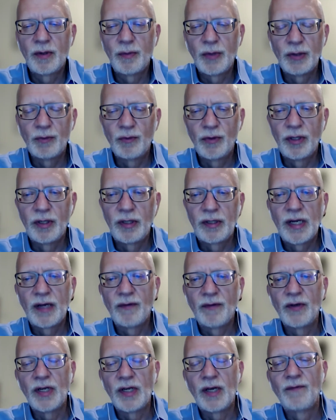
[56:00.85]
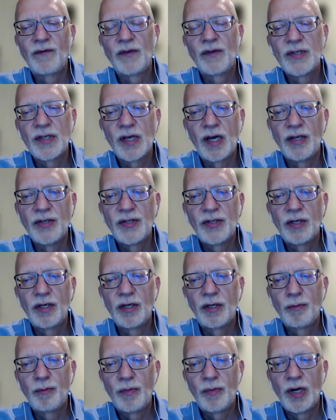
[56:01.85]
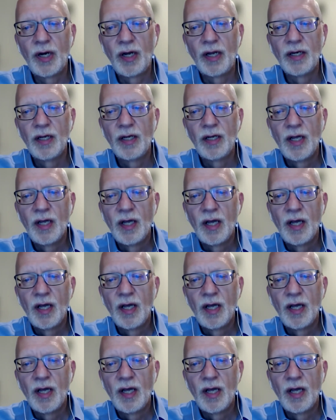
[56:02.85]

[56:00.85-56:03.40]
I mean, we haven't emphasized here, but